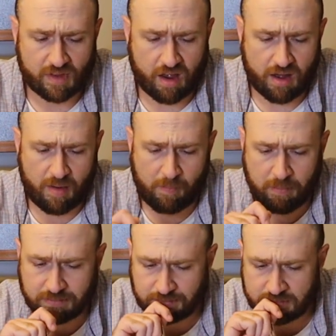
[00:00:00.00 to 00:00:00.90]
I
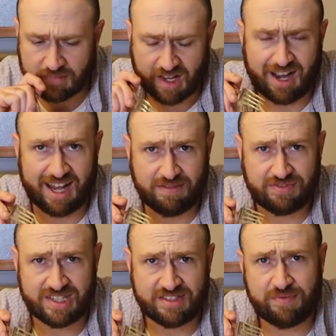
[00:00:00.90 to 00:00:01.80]
have
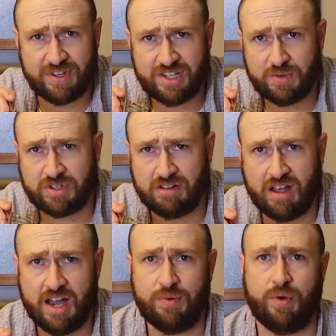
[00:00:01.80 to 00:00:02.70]
seen some videos
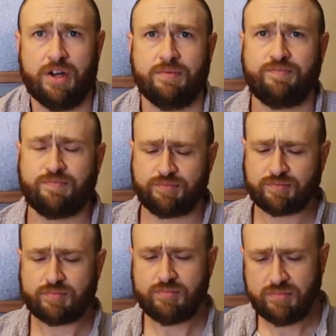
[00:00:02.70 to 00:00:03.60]
online where
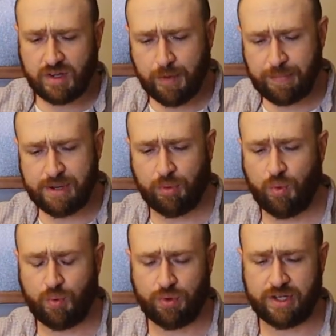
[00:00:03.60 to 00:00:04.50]
people
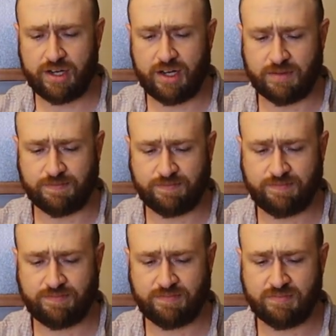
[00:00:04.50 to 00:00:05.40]
would
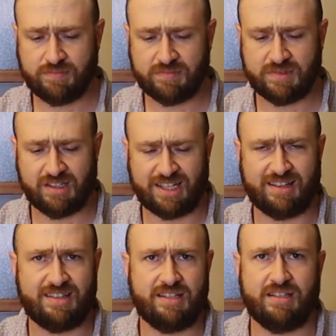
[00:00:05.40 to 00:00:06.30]
like
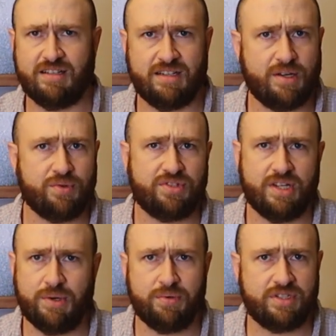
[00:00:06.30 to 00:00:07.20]

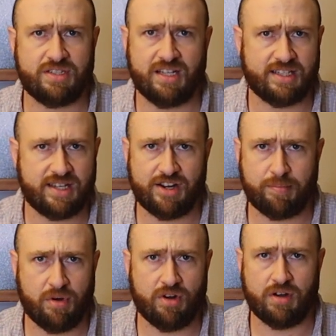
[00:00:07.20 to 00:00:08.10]
it would just like tear
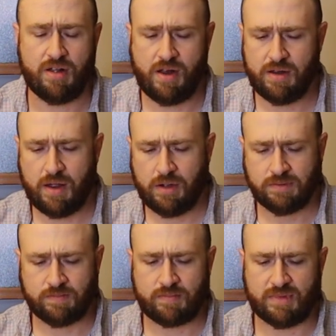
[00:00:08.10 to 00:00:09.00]
apart,
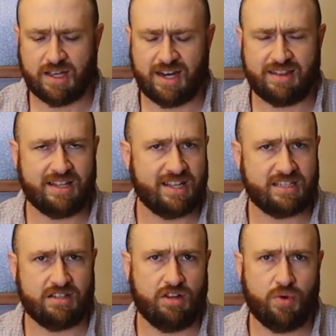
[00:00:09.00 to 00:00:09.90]
and I think
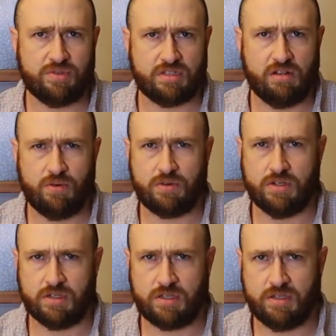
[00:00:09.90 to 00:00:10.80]
that's the low and slow
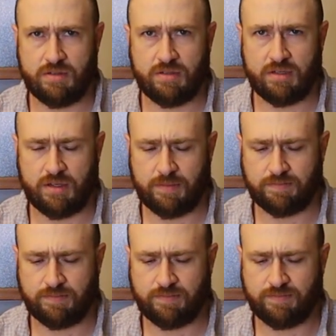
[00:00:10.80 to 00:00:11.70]
cook. I
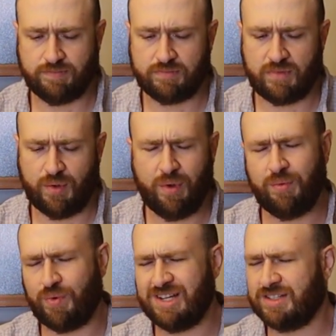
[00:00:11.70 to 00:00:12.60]

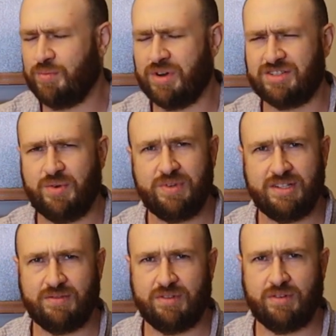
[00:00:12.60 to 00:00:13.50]
read somewhere someone